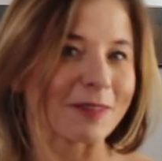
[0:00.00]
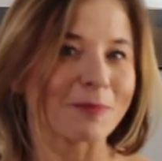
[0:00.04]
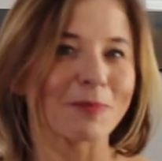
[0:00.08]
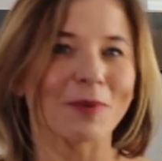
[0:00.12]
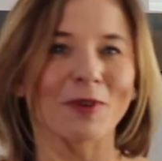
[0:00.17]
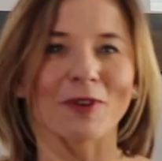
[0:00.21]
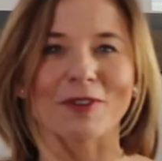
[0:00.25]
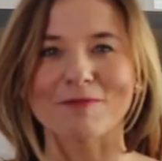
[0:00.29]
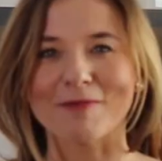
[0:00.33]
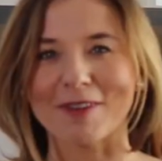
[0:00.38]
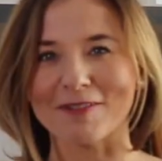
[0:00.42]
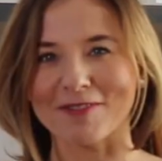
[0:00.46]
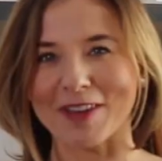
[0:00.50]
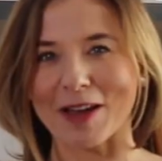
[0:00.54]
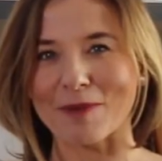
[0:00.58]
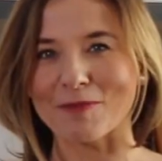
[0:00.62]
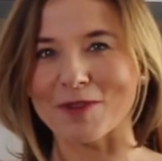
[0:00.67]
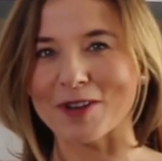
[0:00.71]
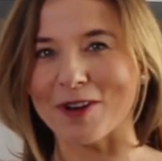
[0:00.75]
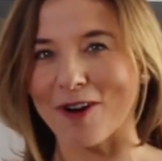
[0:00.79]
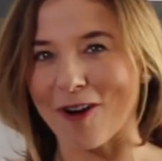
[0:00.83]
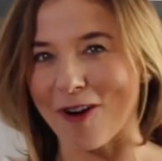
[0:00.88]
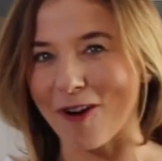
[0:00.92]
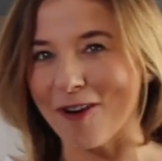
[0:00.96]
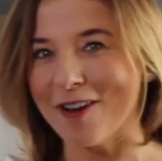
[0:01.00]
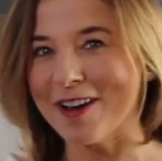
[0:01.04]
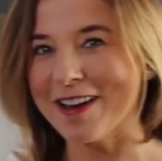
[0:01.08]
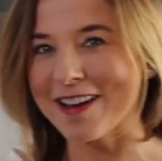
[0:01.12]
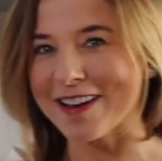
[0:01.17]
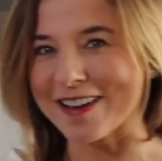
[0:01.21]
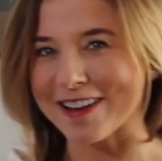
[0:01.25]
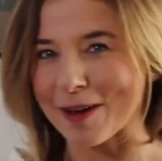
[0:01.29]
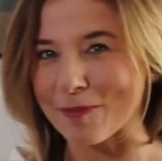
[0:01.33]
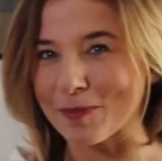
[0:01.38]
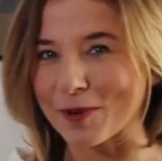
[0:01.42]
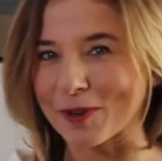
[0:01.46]
Porozmawiamy o
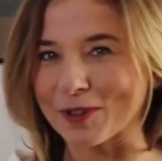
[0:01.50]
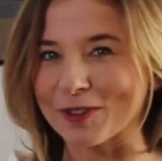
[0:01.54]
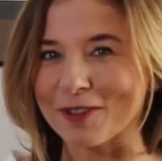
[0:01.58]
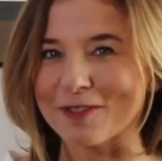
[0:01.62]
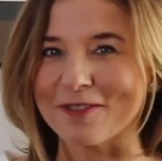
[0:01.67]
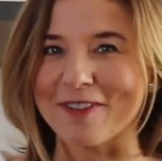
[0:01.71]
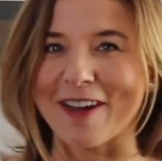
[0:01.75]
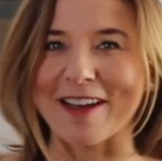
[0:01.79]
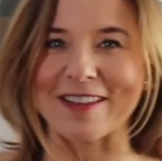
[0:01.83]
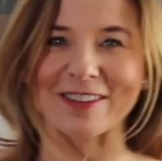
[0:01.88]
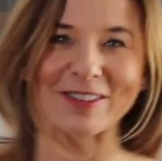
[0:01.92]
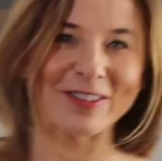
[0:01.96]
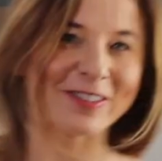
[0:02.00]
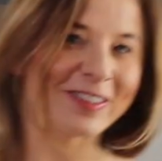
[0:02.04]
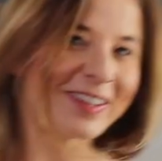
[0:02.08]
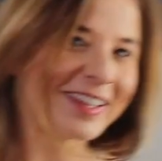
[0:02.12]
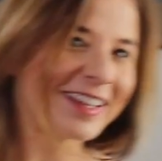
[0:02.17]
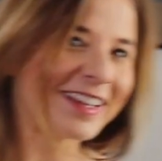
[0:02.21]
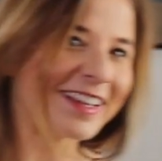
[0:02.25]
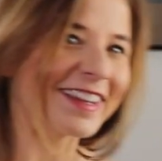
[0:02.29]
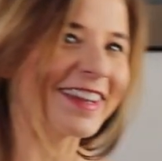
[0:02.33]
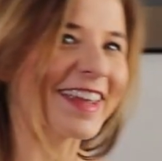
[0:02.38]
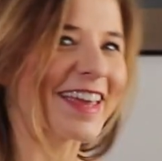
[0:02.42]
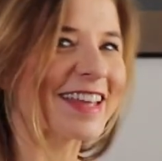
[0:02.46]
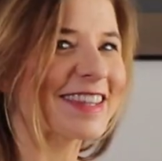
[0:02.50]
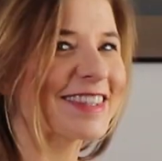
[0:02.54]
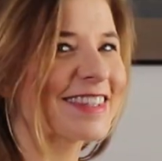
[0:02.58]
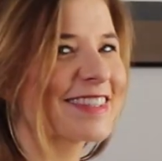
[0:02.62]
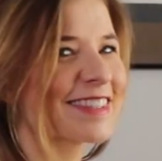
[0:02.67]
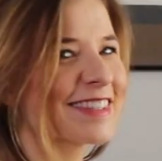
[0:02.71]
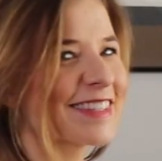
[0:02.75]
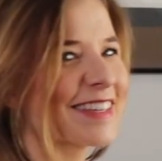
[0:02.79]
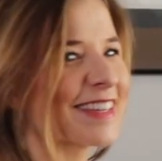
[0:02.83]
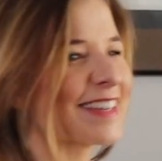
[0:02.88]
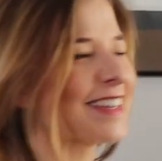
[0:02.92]
raportowaniu. Let's